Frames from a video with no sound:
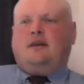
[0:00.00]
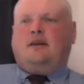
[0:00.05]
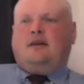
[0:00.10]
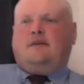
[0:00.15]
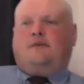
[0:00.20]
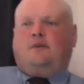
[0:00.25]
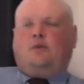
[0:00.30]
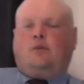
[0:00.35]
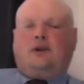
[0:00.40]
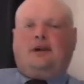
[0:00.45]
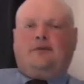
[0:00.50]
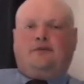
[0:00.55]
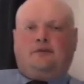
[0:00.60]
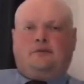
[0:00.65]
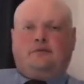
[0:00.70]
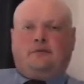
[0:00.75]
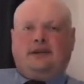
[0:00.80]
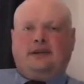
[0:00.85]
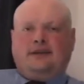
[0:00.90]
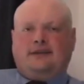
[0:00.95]
For whatever
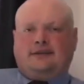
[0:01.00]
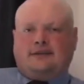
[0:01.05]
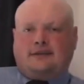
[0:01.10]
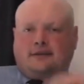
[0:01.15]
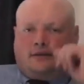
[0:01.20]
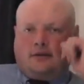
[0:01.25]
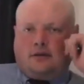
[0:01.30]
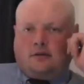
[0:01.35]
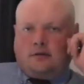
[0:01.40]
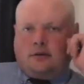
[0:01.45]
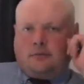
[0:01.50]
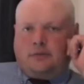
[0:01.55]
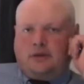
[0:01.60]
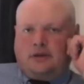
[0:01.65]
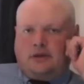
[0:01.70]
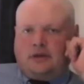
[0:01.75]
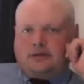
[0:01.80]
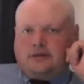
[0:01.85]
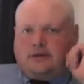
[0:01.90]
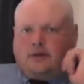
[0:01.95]
reason, though, I
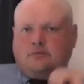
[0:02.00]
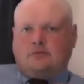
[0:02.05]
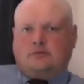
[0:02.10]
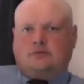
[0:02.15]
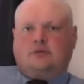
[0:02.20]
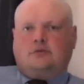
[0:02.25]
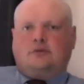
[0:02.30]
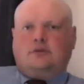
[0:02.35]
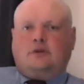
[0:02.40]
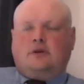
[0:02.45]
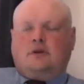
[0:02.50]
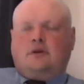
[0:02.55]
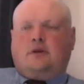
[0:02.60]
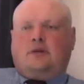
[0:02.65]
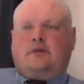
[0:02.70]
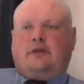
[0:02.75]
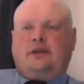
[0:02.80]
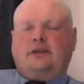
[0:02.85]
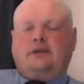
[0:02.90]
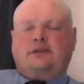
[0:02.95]
mean, I don't
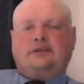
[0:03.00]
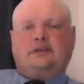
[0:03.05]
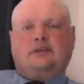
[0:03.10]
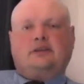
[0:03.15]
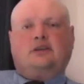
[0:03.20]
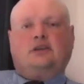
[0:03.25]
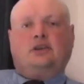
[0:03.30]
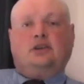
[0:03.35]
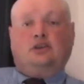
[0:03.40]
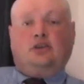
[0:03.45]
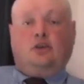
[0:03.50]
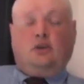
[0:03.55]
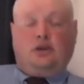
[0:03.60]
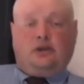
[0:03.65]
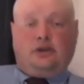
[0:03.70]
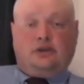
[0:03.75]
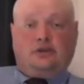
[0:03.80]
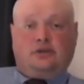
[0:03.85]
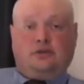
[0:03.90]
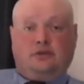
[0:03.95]
think this is the kind of
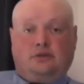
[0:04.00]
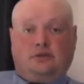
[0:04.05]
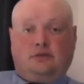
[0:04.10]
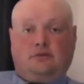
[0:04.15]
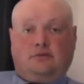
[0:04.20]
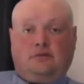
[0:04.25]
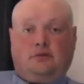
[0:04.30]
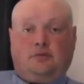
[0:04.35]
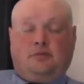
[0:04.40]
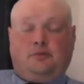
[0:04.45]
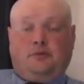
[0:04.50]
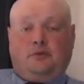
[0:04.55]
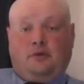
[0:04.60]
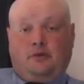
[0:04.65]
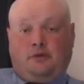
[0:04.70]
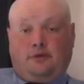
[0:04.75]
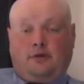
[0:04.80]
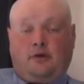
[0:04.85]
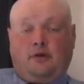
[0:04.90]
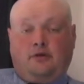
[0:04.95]
knowledge that the
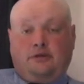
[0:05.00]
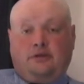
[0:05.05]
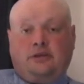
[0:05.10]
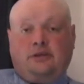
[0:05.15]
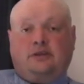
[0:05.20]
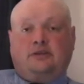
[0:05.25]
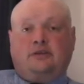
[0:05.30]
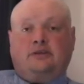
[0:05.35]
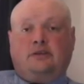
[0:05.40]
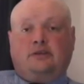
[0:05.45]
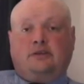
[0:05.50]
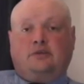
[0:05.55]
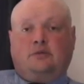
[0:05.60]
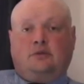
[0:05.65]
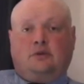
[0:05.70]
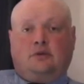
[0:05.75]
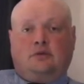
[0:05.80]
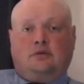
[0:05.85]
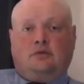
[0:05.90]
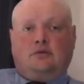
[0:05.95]
authorities in this
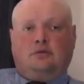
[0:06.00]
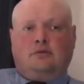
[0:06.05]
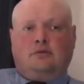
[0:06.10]
world